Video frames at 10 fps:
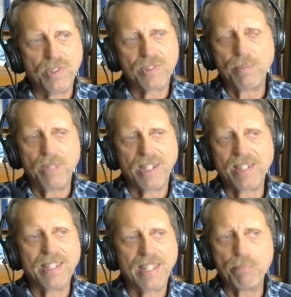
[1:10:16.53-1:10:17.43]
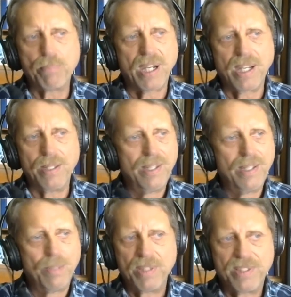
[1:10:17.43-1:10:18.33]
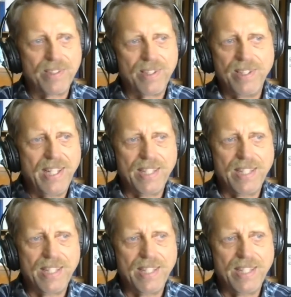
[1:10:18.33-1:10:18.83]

I mean, I can get by, but you can't